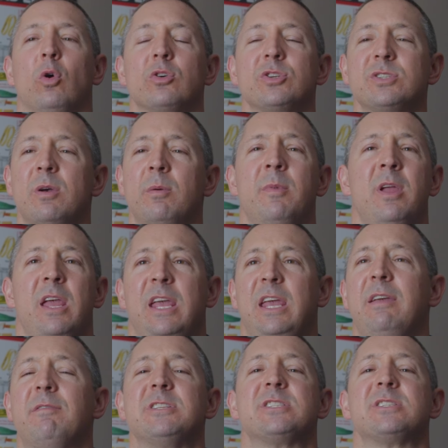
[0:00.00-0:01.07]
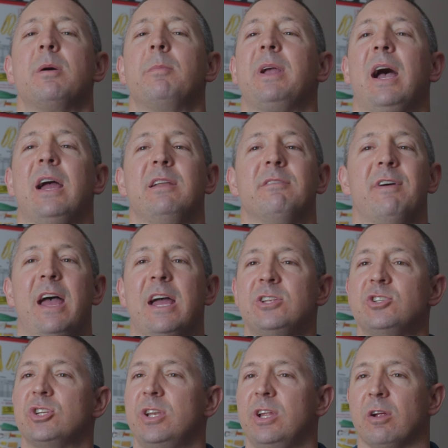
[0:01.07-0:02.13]
or some even some kind of
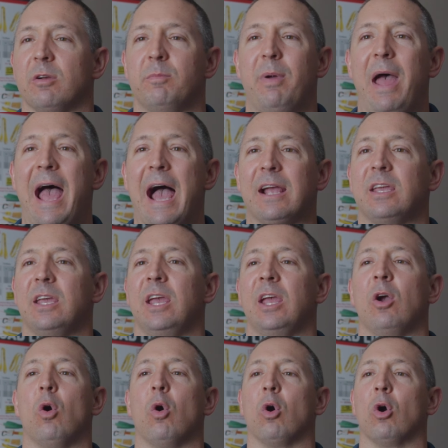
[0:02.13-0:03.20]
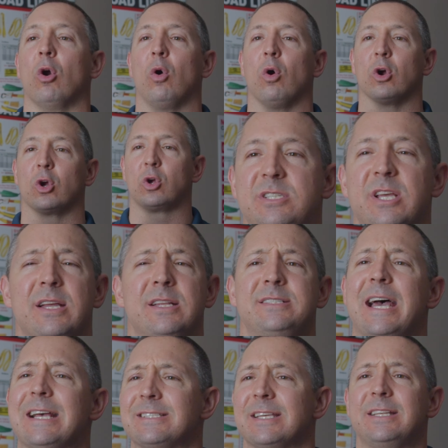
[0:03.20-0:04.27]
engineered backing or, or de
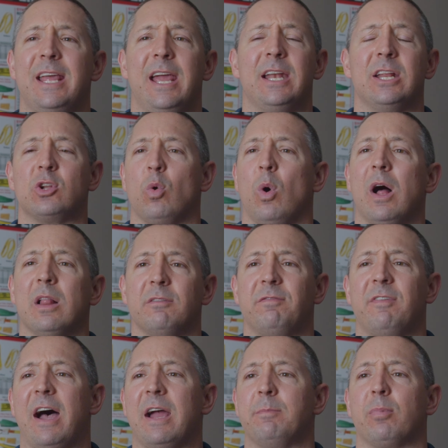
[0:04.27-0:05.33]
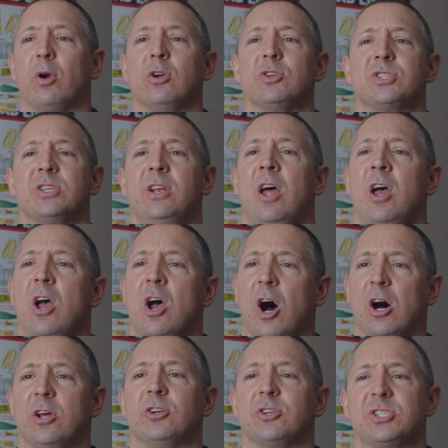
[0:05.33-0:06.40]
designated qualified person
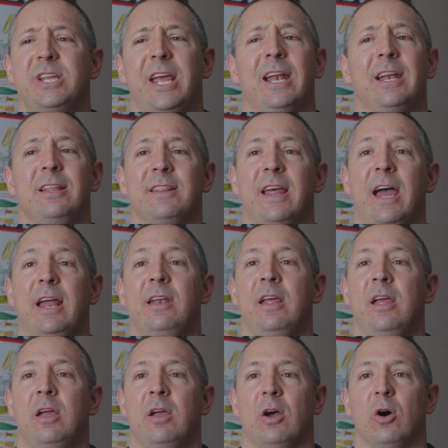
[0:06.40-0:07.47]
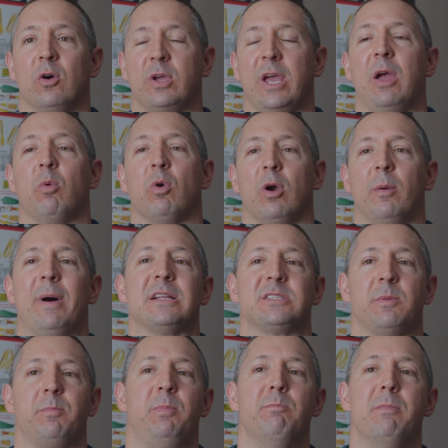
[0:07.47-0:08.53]
understanding that, okay, we're about
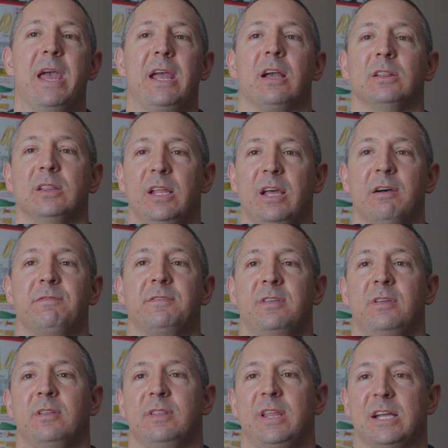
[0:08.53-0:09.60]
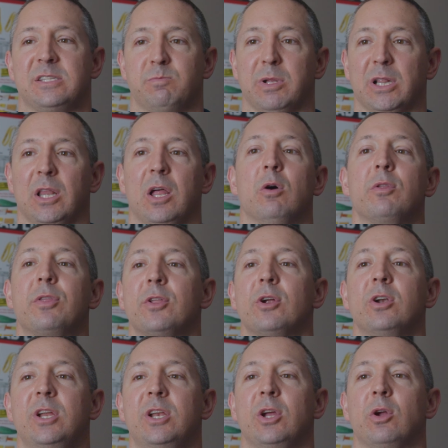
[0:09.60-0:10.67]
to make a lift that's below
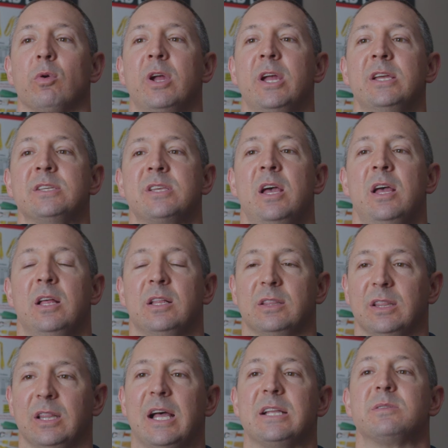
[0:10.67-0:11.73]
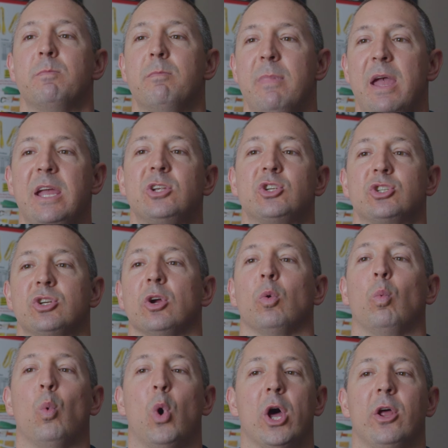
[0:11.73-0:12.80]
30 degrees Let's make sure
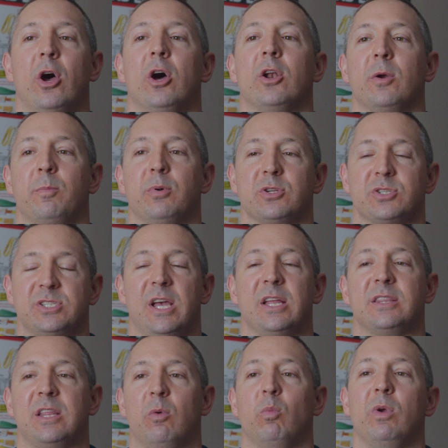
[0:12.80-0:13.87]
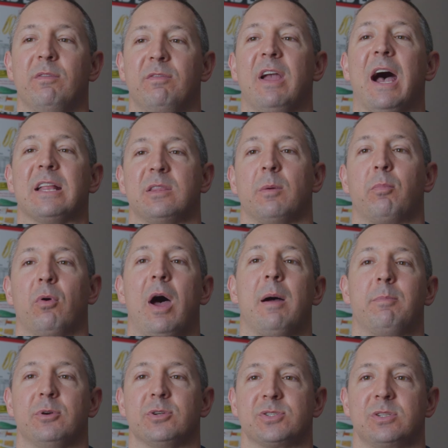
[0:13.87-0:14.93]
100% that we've got the
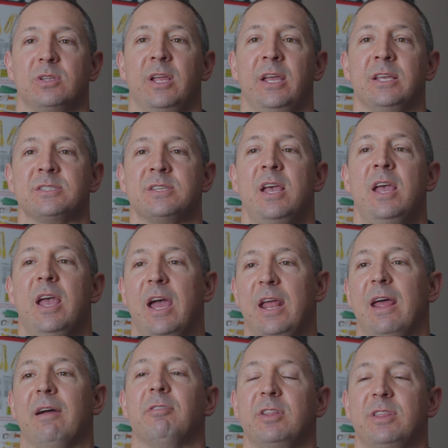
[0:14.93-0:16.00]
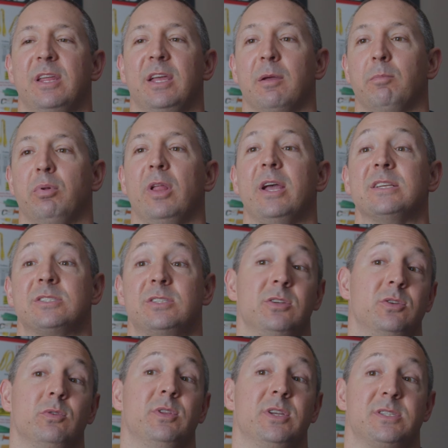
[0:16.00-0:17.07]
proper slings and everything in place to
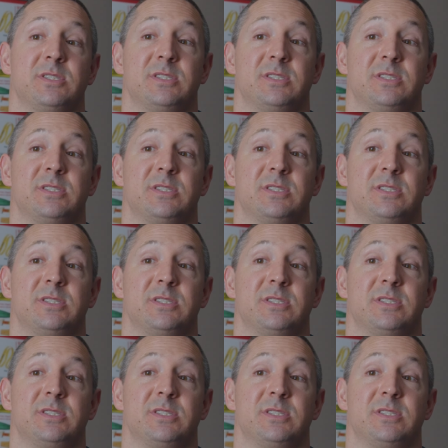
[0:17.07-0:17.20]
do this